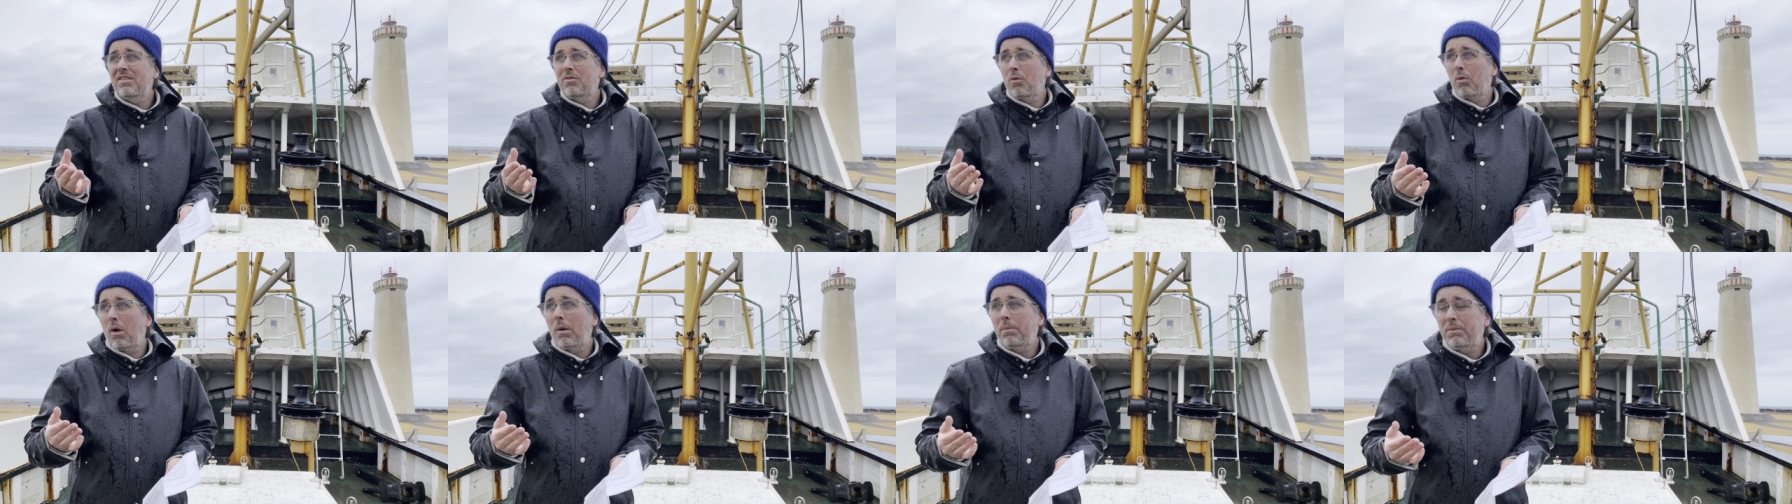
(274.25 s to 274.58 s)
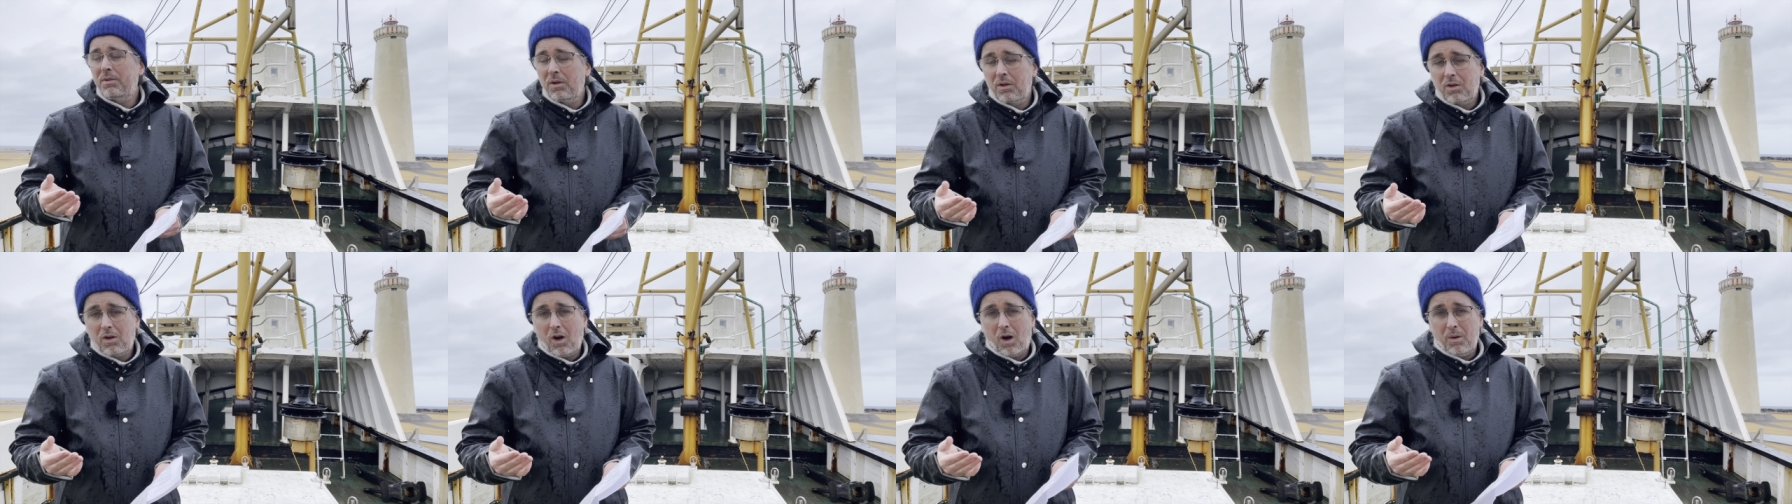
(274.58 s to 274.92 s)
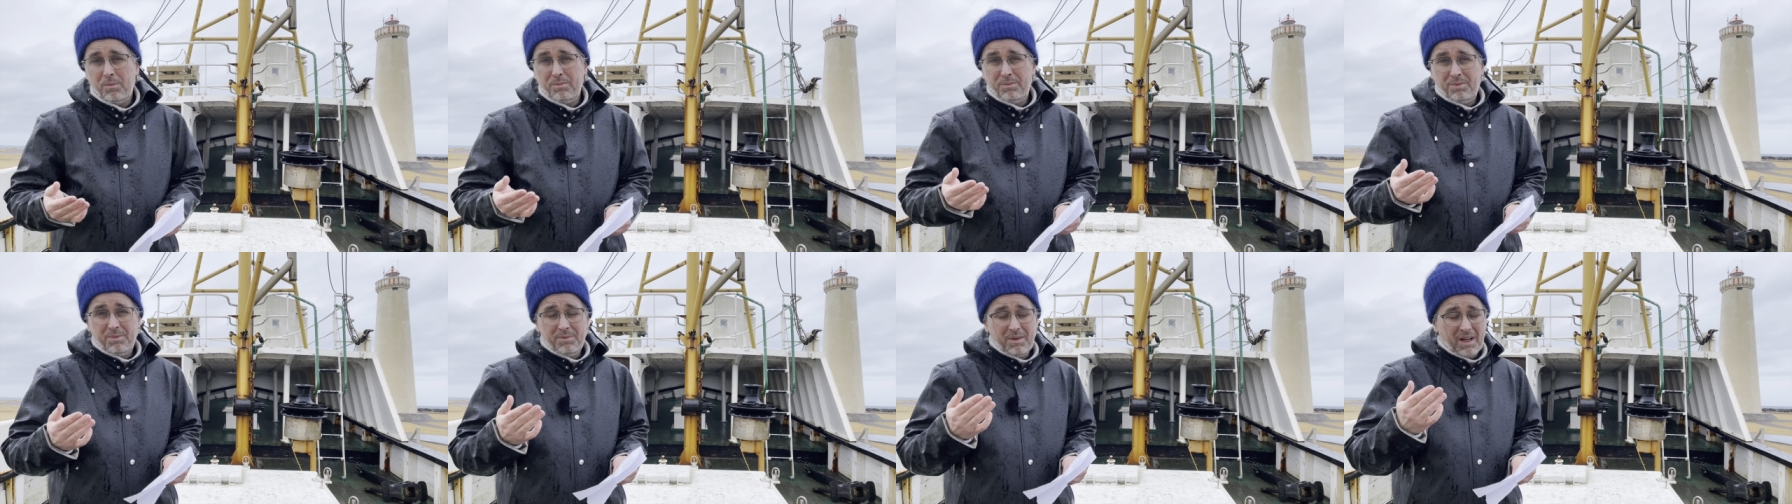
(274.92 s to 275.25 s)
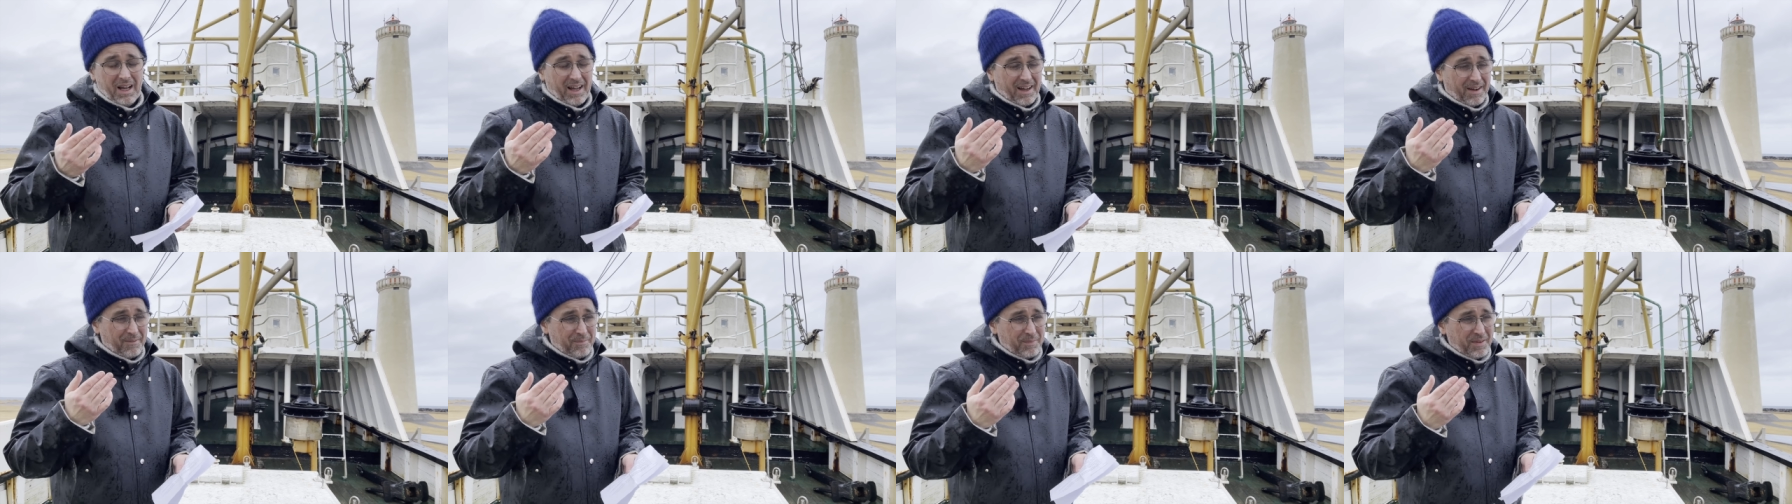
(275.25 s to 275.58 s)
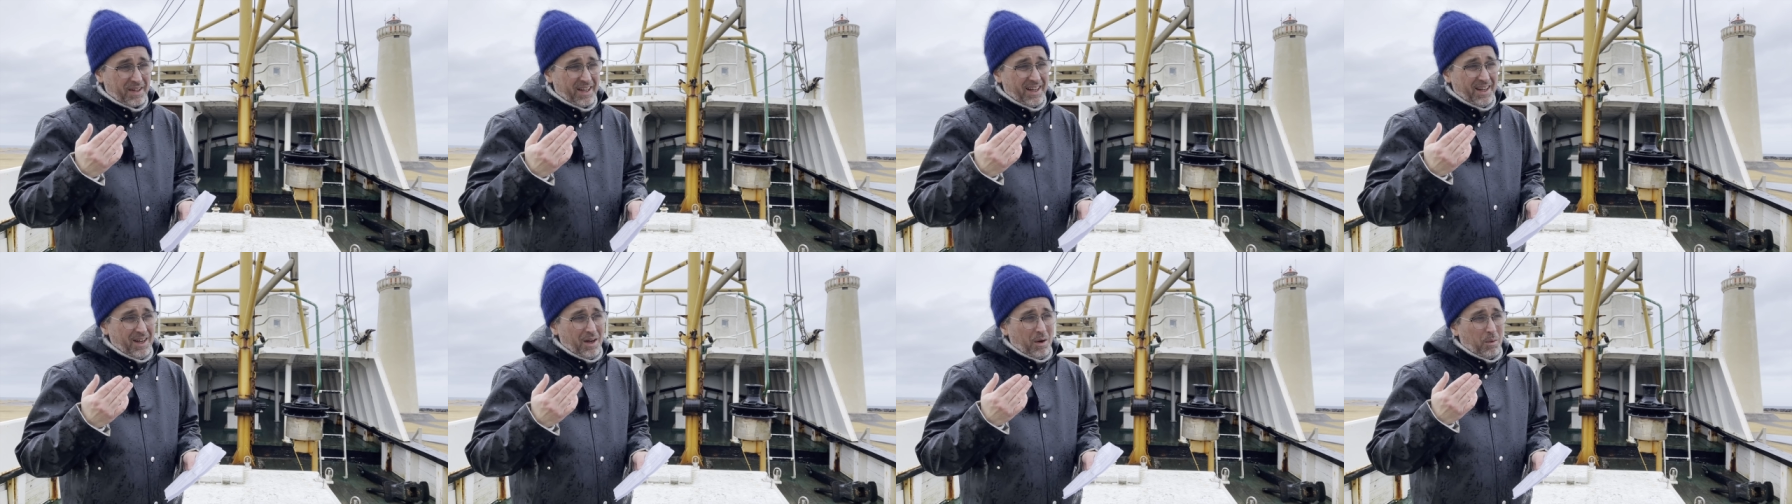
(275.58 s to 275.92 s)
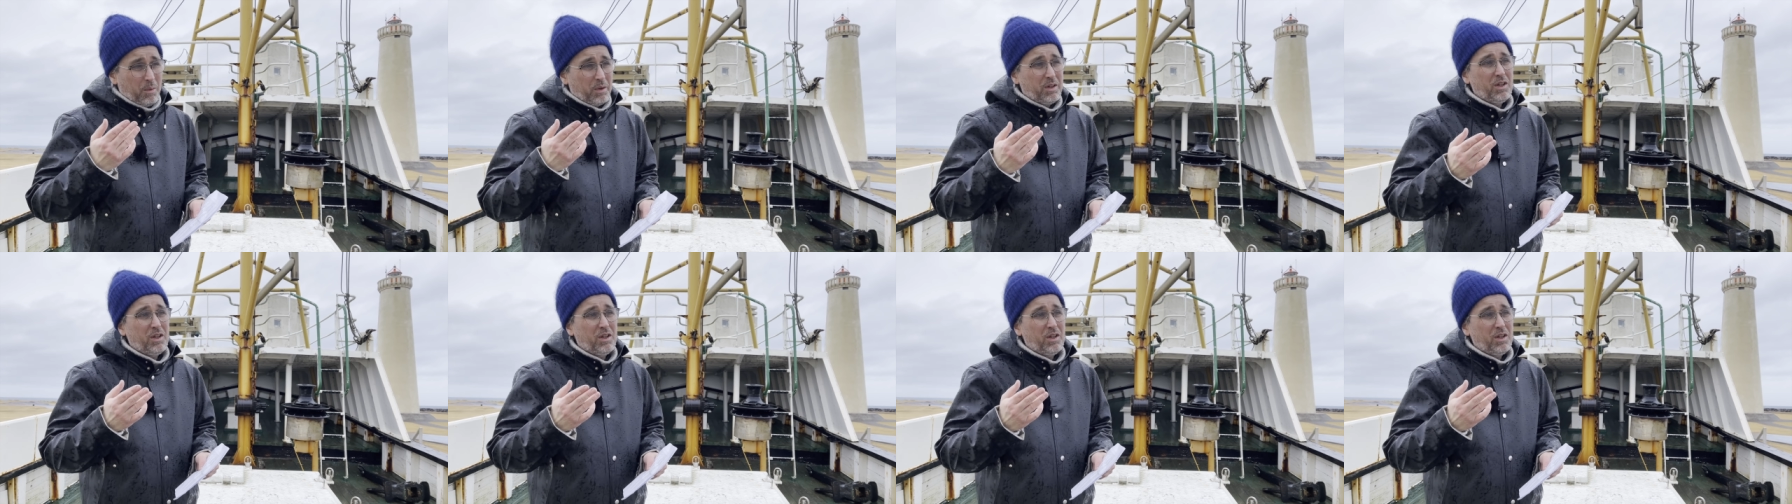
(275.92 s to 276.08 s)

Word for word: eruption comes, we